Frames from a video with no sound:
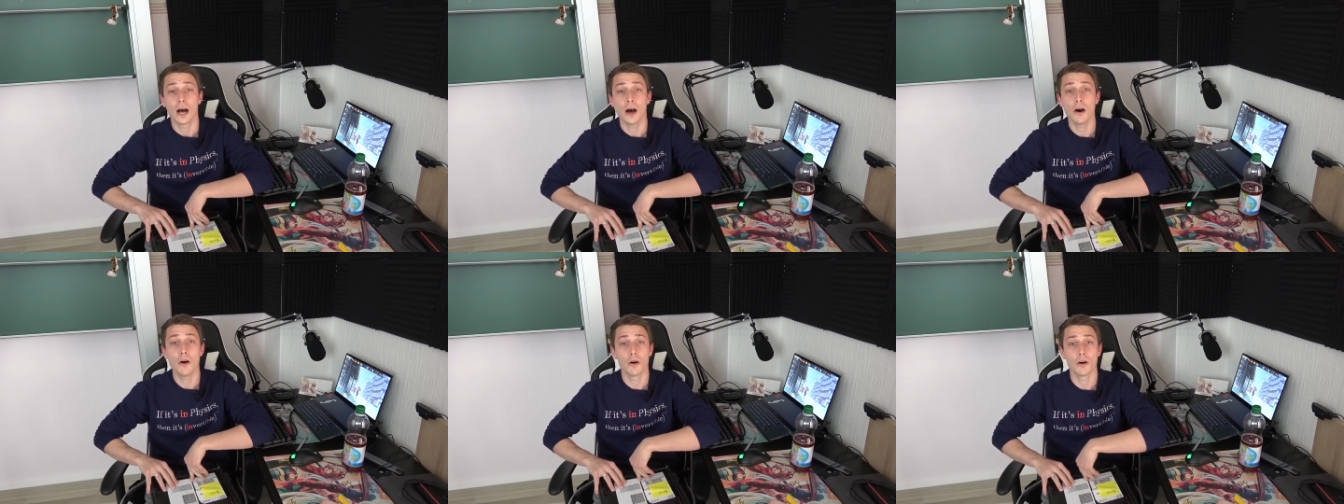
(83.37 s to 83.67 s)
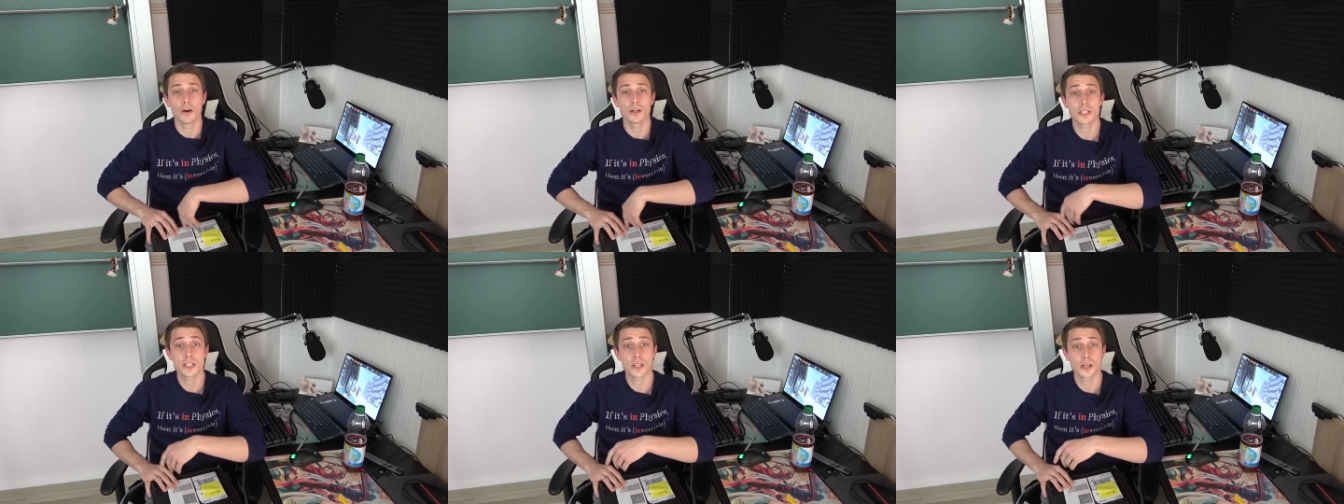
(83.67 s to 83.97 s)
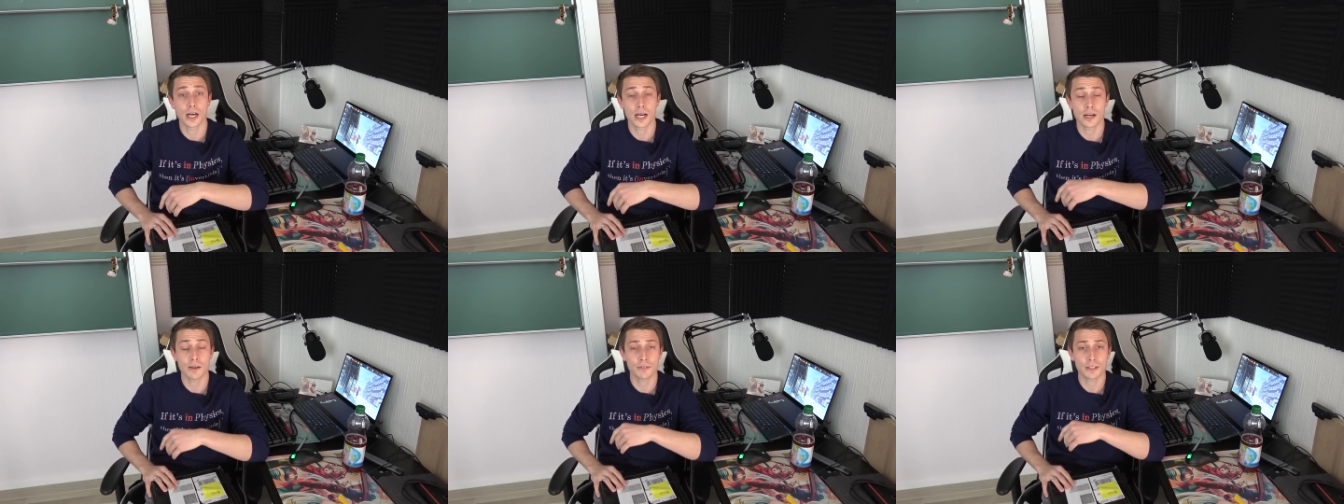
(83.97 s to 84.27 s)
Oh,
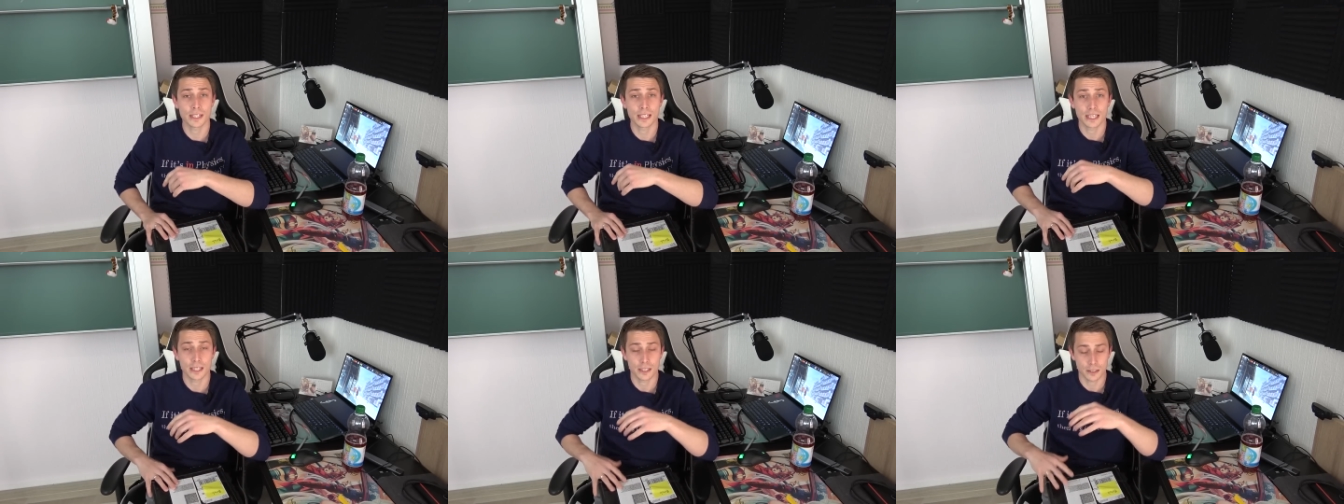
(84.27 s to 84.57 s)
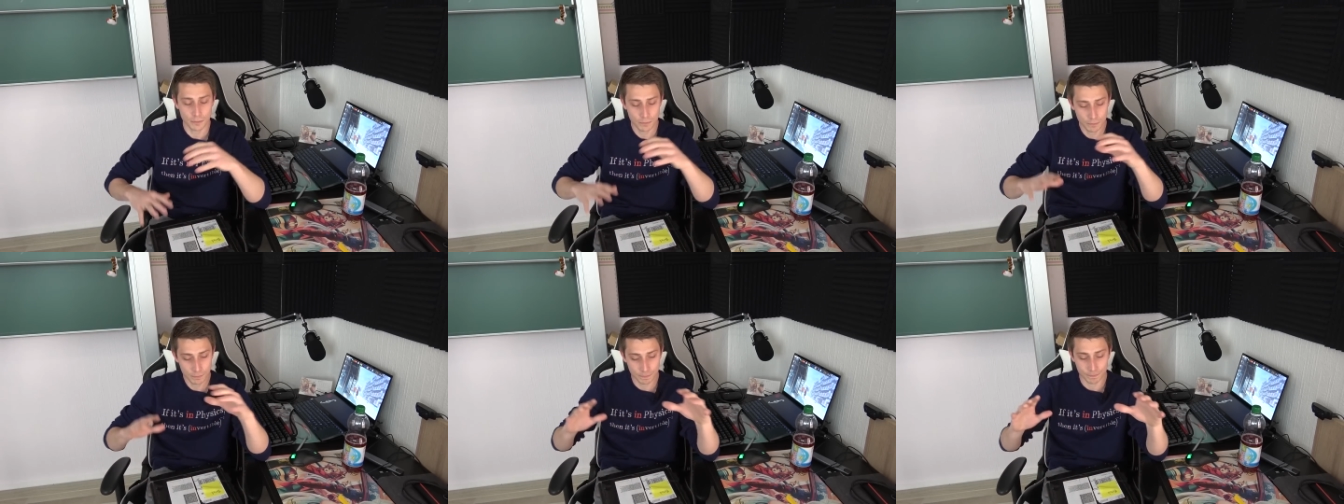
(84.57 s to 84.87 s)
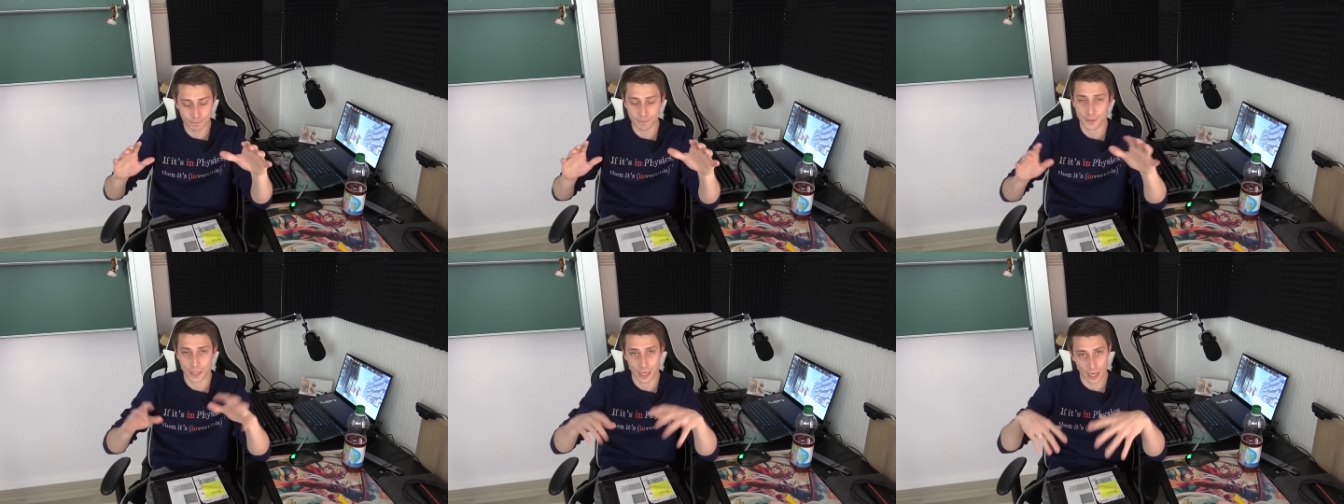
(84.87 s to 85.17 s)
also after that,
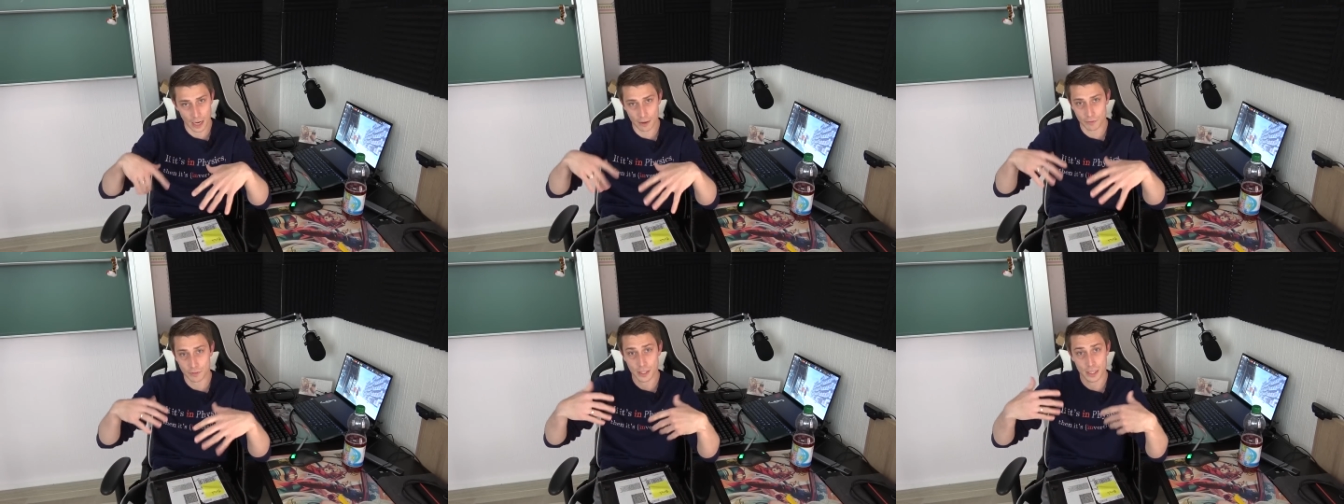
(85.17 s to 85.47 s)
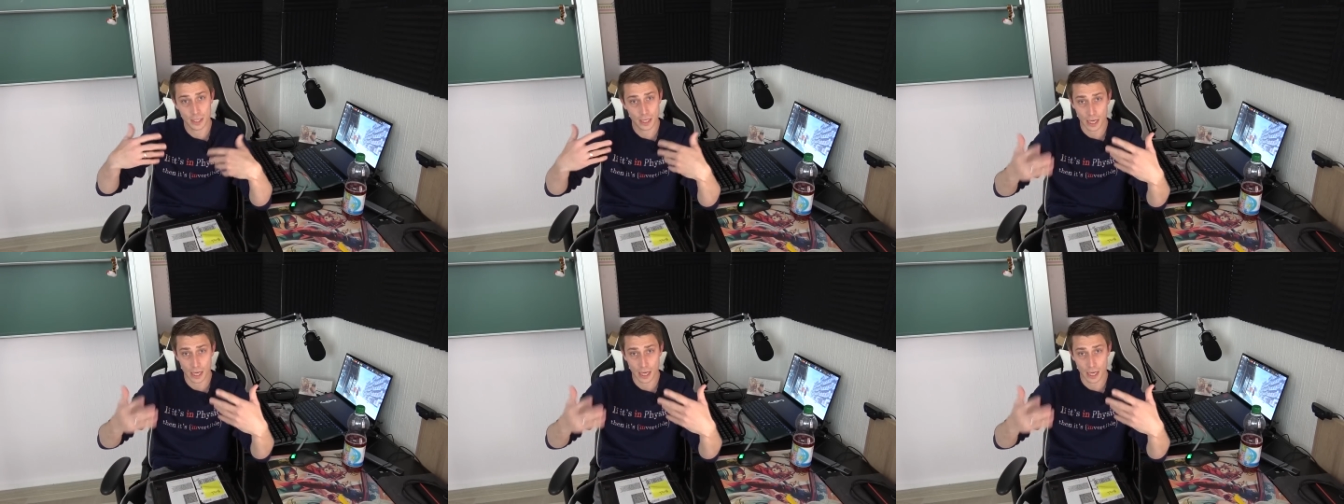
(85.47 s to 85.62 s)
after